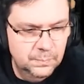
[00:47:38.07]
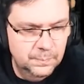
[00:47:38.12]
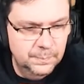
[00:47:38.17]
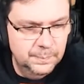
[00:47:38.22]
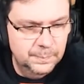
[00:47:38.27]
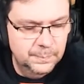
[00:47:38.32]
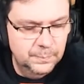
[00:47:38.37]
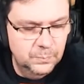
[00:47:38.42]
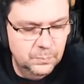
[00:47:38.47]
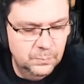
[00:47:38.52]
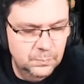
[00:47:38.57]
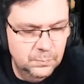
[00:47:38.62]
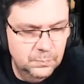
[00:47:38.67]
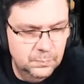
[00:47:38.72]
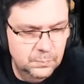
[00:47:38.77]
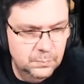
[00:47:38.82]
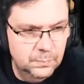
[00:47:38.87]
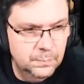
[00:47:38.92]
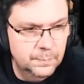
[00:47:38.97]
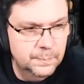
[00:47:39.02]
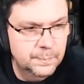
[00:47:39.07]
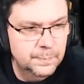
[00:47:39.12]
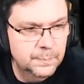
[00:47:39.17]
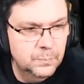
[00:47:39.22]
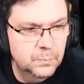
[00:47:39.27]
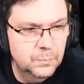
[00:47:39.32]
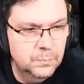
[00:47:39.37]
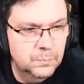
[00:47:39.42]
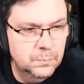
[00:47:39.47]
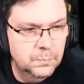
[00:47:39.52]
the charity stream where
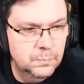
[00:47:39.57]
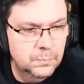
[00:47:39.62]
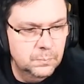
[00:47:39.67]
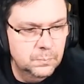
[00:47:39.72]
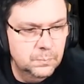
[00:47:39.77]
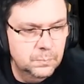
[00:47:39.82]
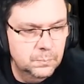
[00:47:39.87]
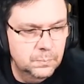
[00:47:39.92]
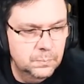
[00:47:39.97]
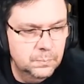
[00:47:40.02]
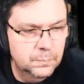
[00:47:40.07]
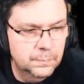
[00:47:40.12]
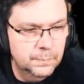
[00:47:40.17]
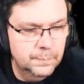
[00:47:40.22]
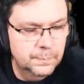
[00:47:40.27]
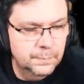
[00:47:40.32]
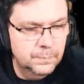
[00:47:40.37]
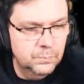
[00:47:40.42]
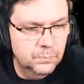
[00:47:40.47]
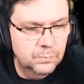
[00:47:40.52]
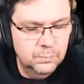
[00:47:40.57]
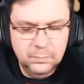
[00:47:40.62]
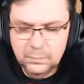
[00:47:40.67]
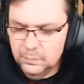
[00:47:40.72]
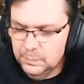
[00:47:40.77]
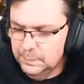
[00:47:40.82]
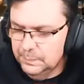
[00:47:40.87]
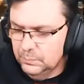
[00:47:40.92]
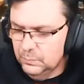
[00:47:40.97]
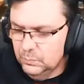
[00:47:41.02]
I did a skydive and I raised a
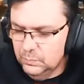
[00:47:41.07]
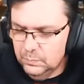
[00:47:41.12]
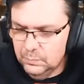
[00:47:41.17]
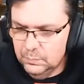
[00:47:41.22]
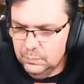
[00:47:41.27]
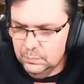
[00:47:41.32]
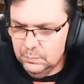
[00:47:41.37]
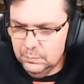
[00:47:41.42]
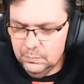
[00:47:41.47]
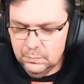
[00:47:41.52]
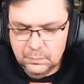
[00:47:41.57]
thousand pounds.